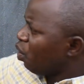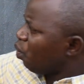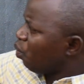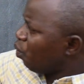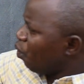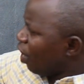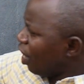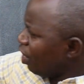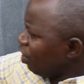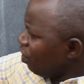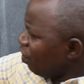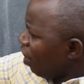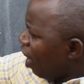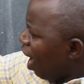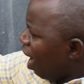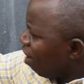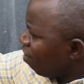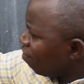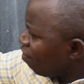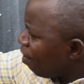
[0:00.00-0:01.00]
When you
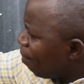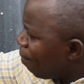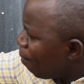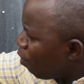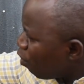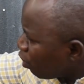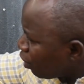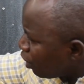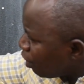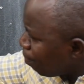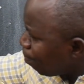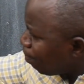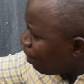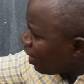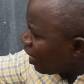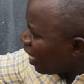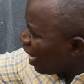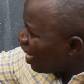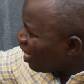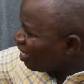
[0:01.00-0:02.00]
have a
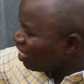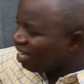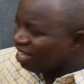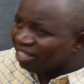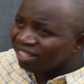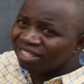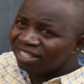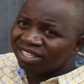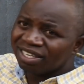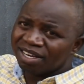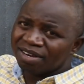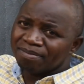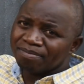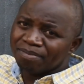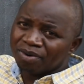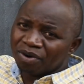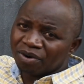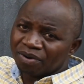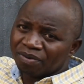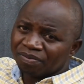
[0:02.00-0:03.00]
multiplication
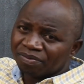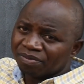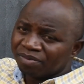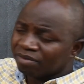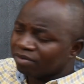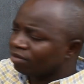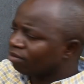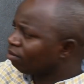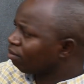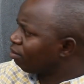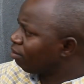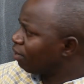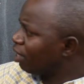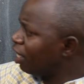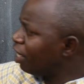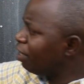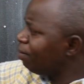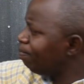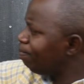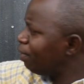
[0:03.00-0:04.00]
symbol
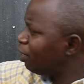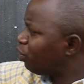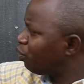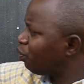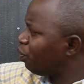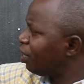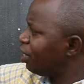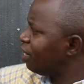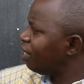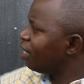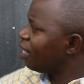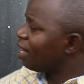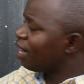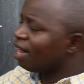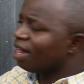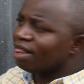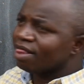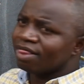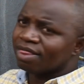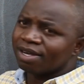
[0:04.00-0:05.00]
in between
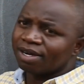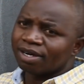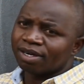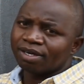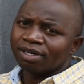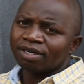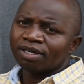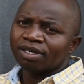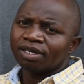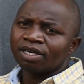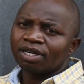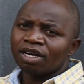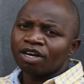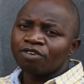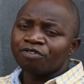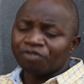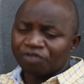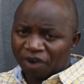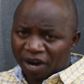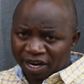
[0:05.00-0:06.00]
the
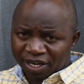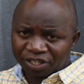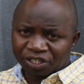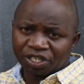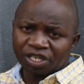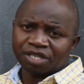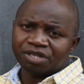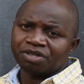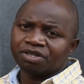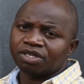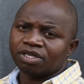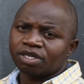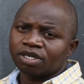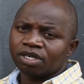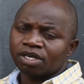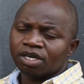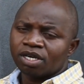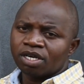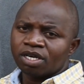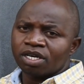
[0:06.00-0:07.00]
fractions,
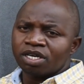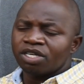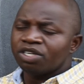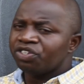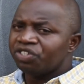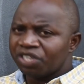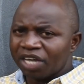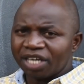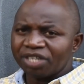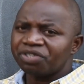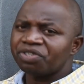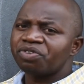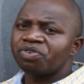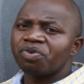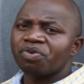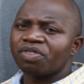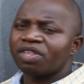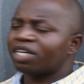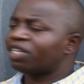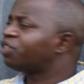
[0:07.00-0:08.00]
just
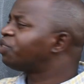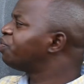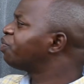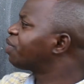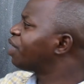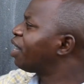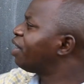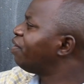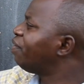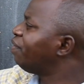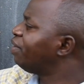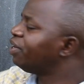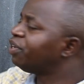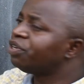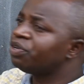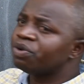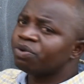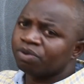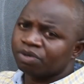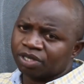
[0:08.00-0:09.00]
know that you can
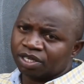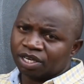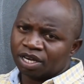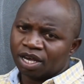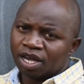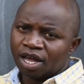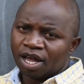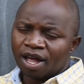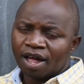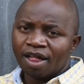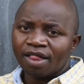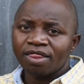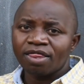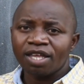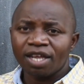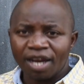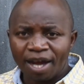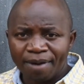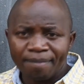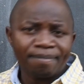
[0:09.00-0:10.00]
reduce
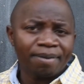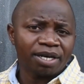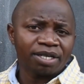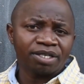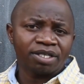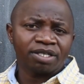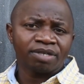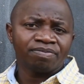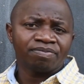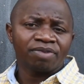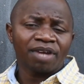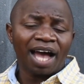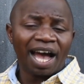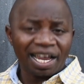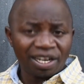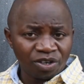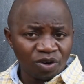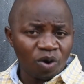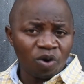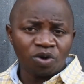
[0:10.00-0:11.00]
the numbers
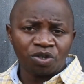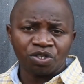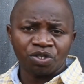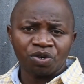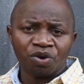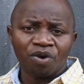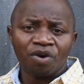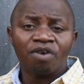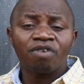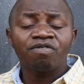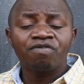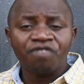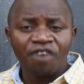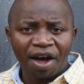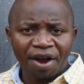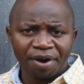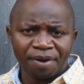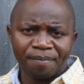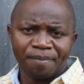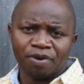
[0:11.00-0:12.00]
and also
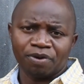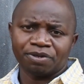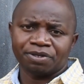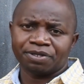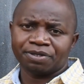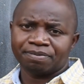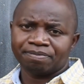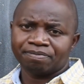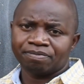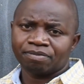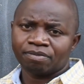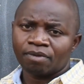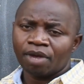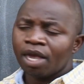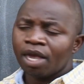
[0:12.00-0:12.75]
variables.